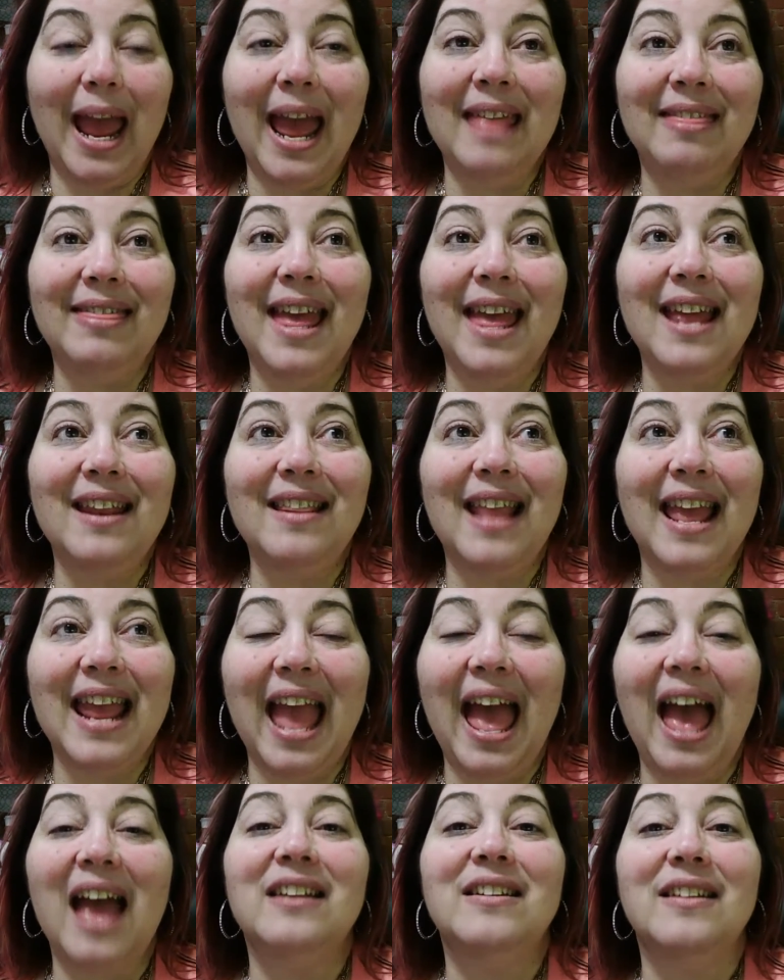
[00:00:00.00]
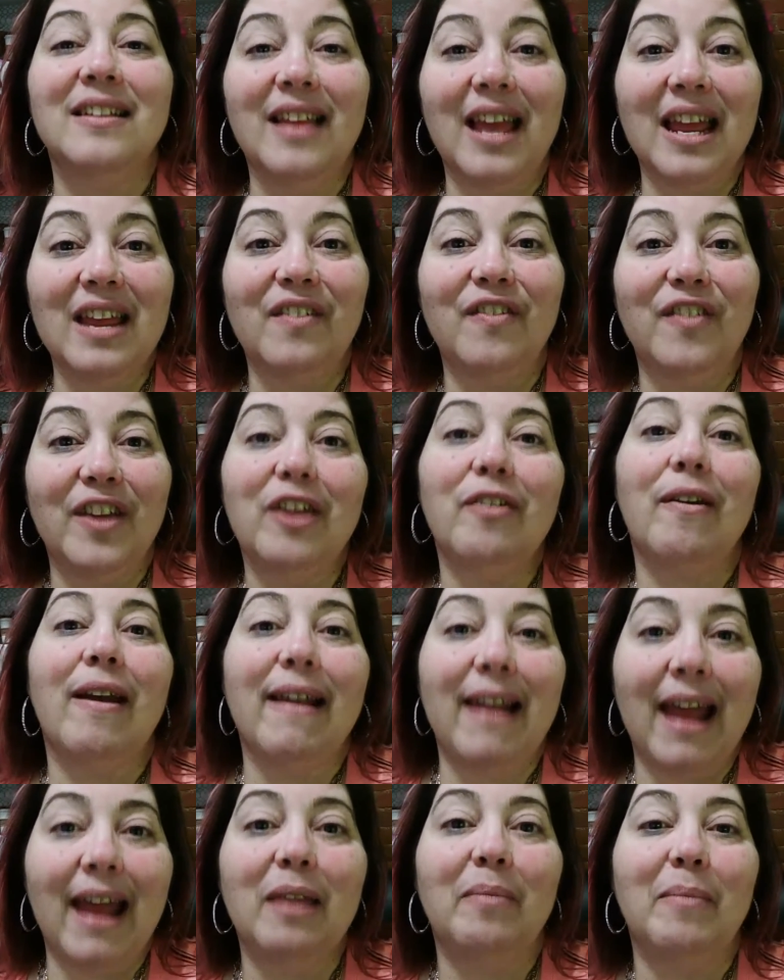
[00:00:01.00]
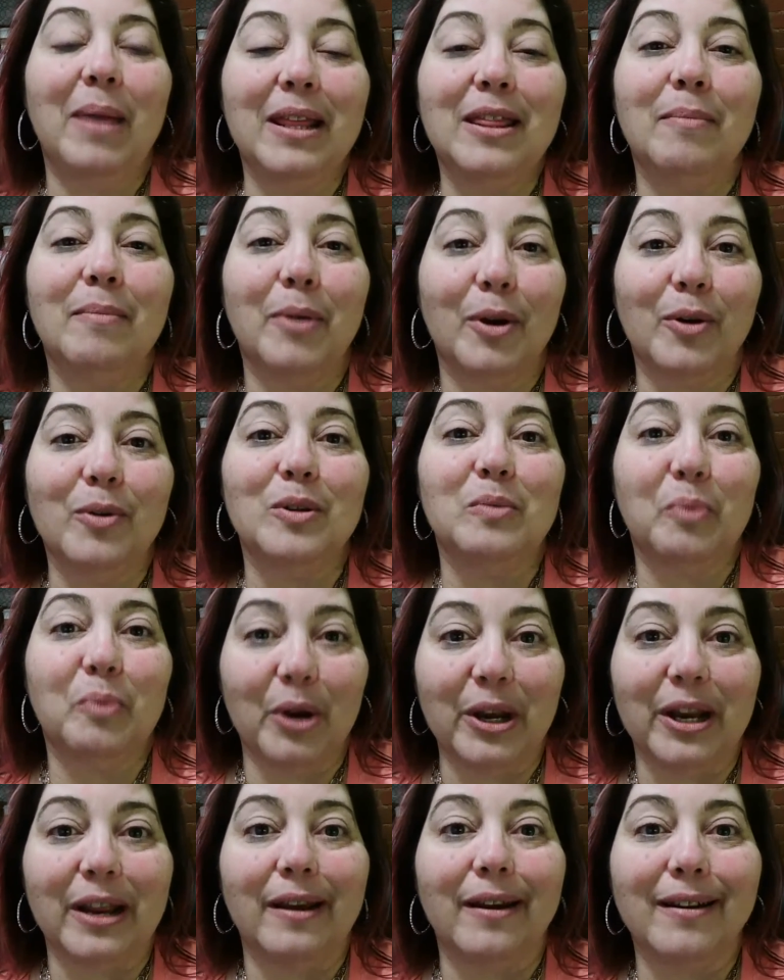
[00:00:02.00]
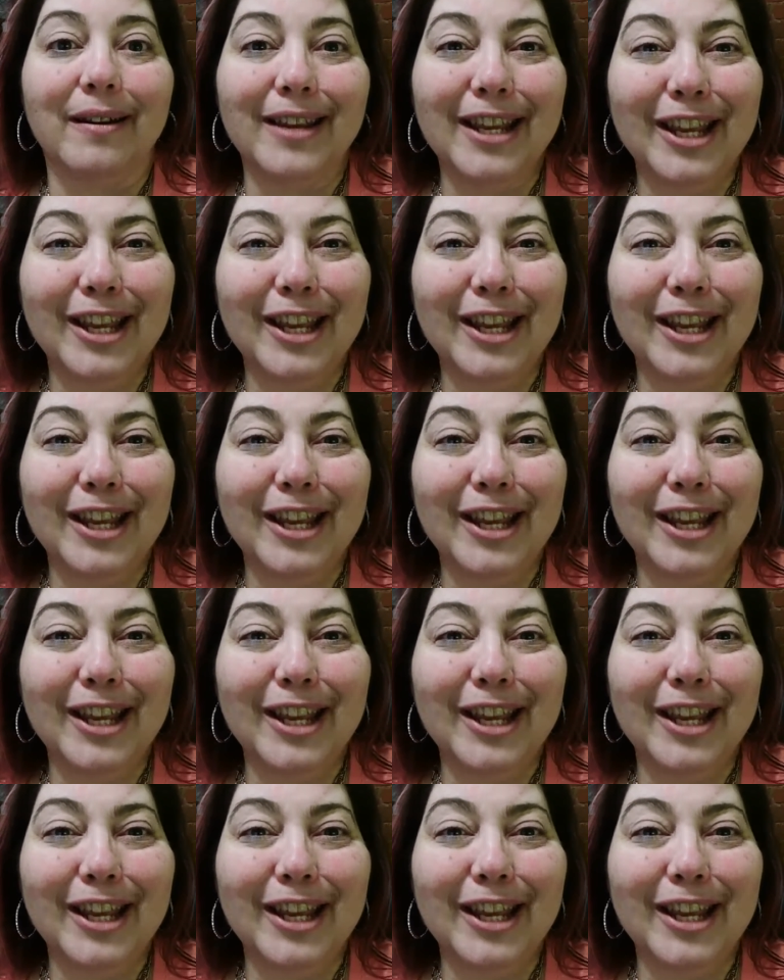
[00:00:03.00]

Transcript: and then they had to figure out how to make the bows prettier.